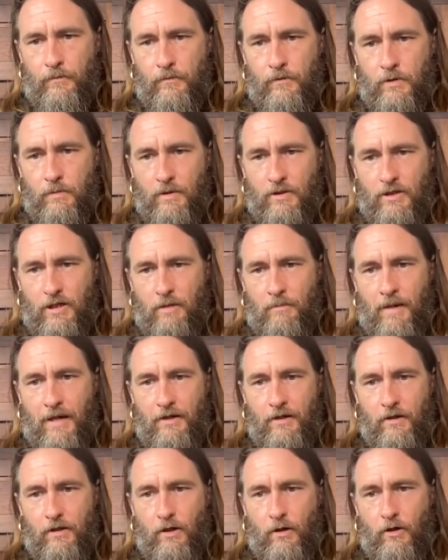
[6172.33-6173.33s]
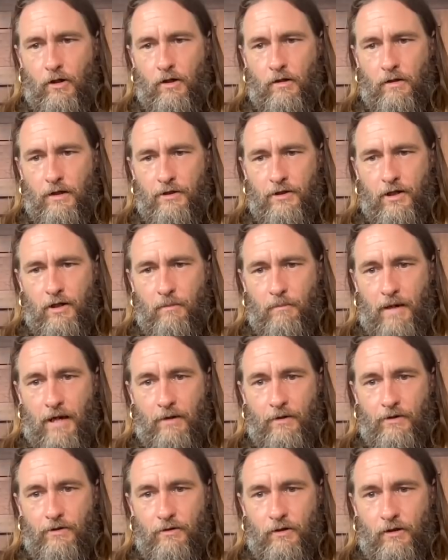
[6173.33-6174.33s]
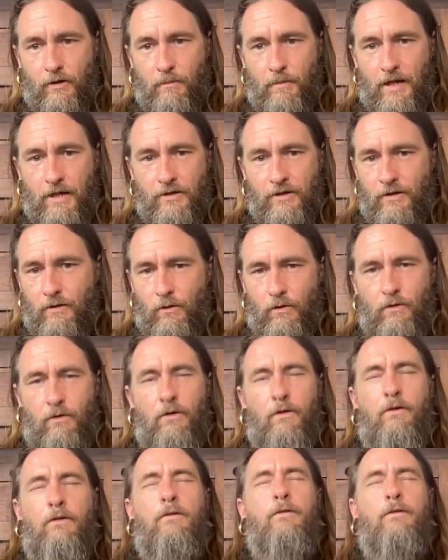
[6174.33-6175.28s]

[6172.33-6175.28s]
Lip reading: Somebody said my Dakota Lithium batteries look amazing. Oh,